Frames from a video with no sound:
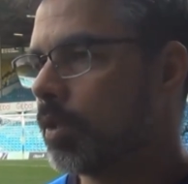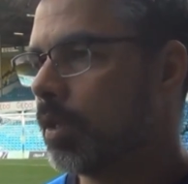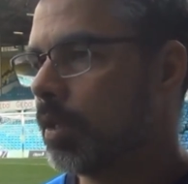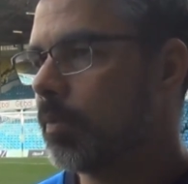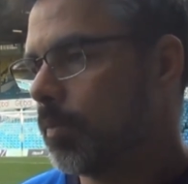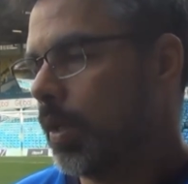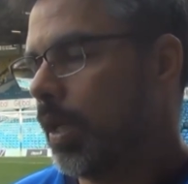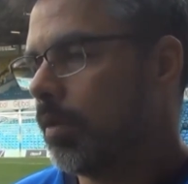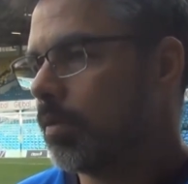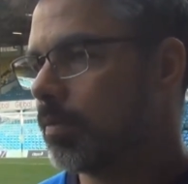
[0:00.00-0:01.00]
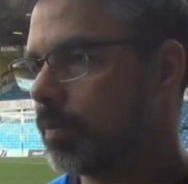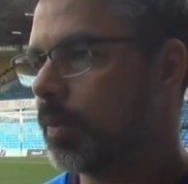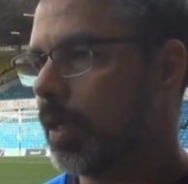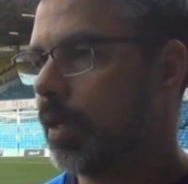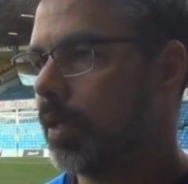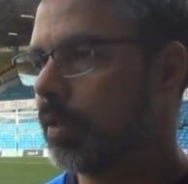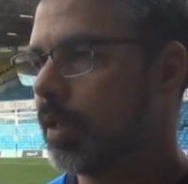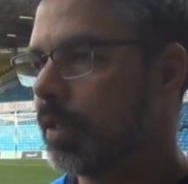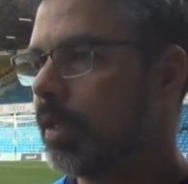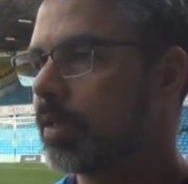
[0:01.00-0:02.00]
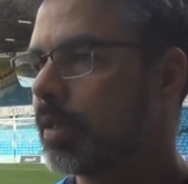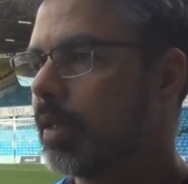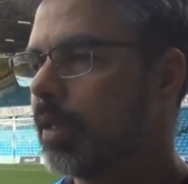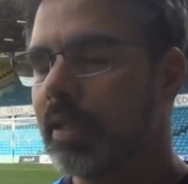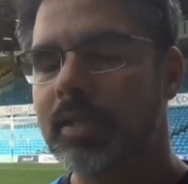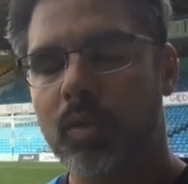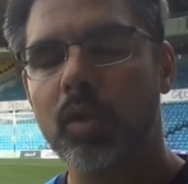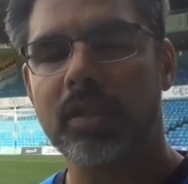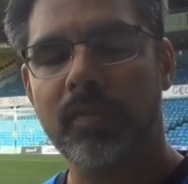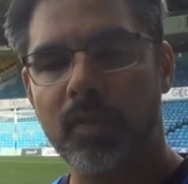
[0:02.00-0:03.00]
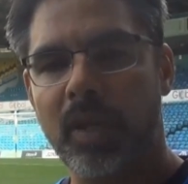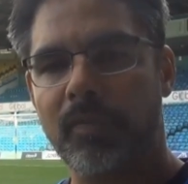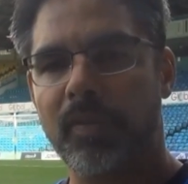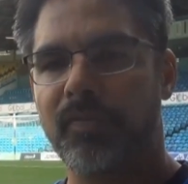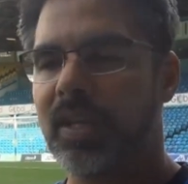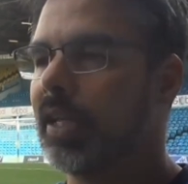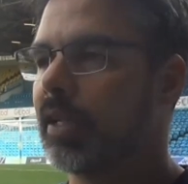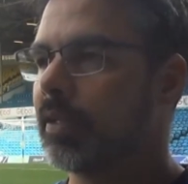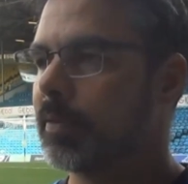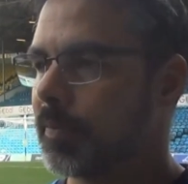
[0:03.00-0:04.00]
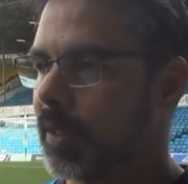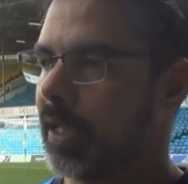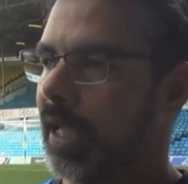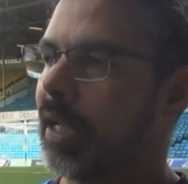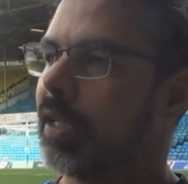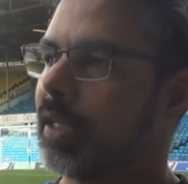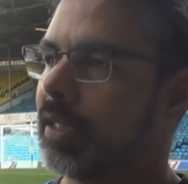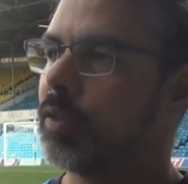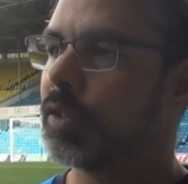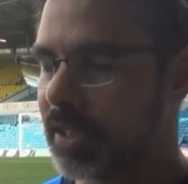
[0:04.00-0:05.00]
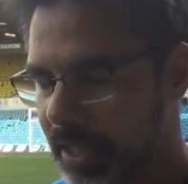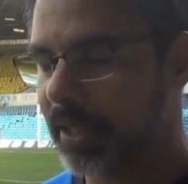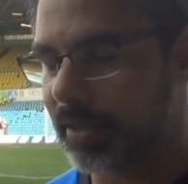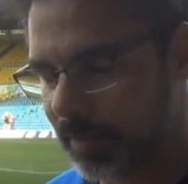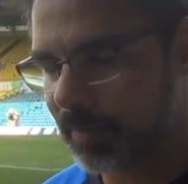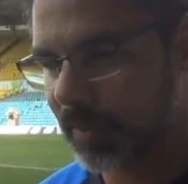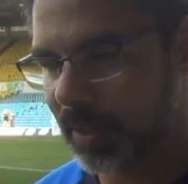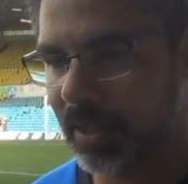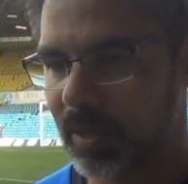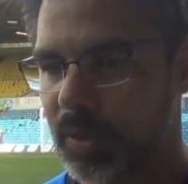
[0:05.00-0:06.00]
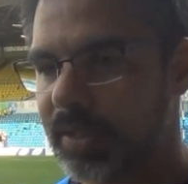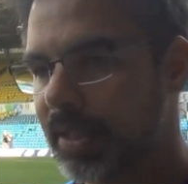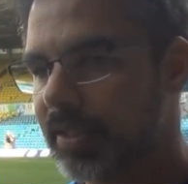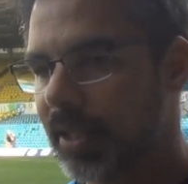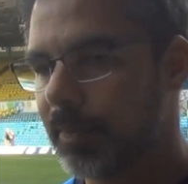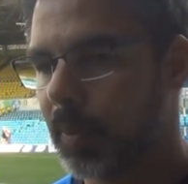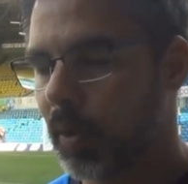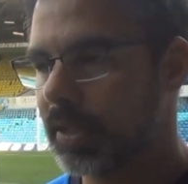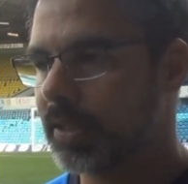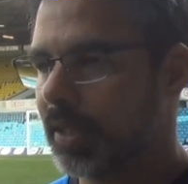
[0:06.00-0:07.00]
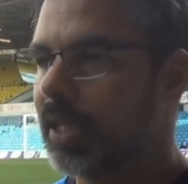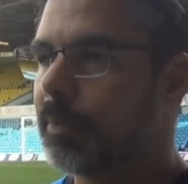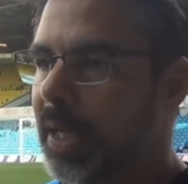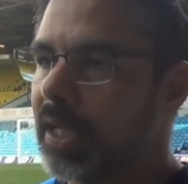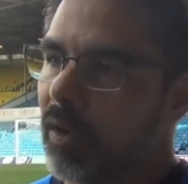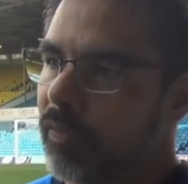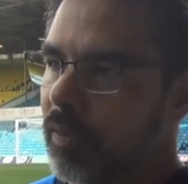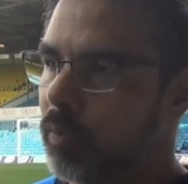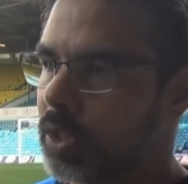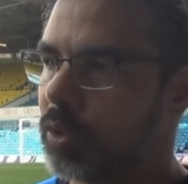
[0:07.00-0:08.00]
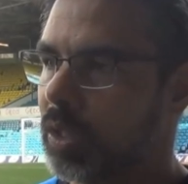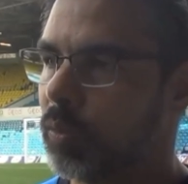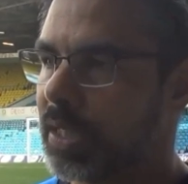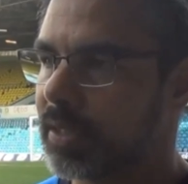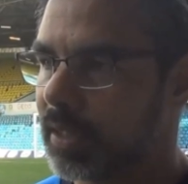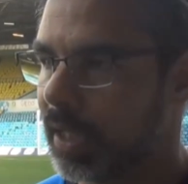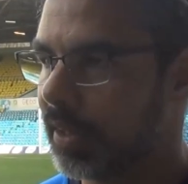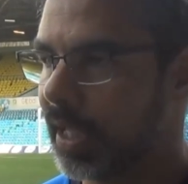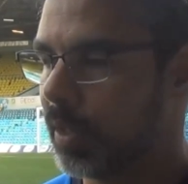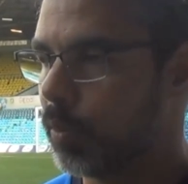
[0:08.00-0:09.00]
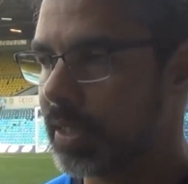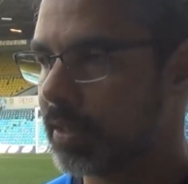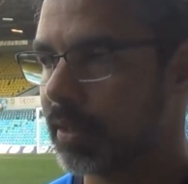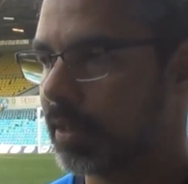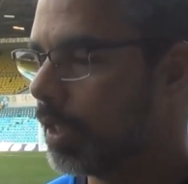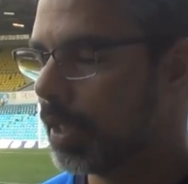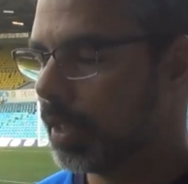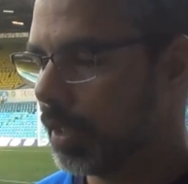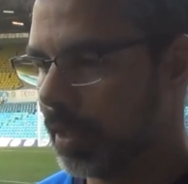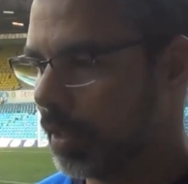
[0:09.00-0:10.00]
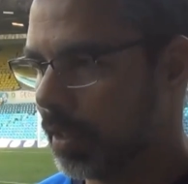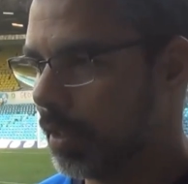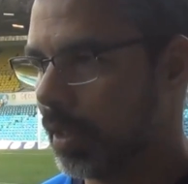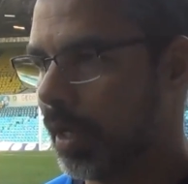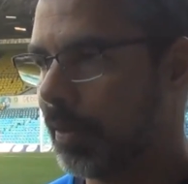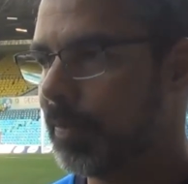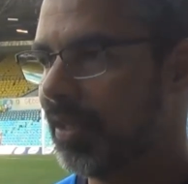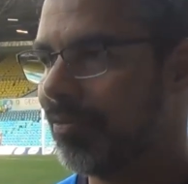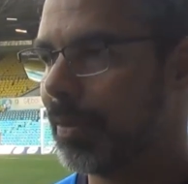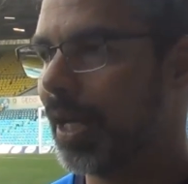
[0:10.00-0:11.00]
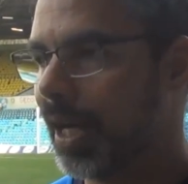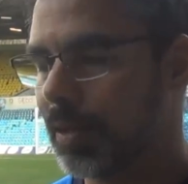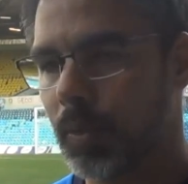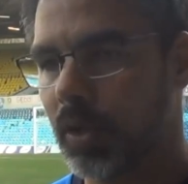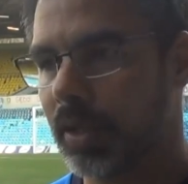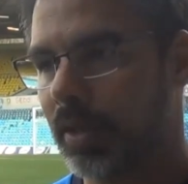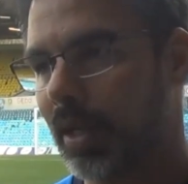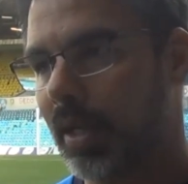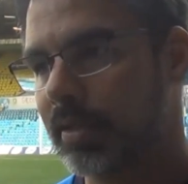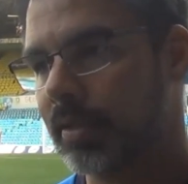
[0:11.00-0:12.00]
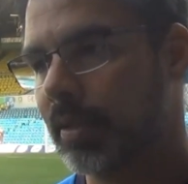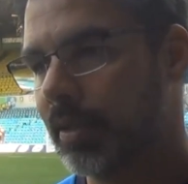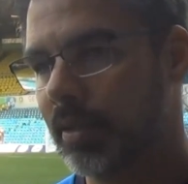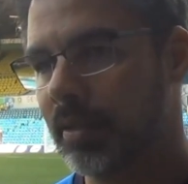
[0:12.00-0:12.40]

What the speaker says: And yeah, it's good if you have the feeling and you see it with 16 points that it paid off what you invested, and they invested unbelievable hard work in the last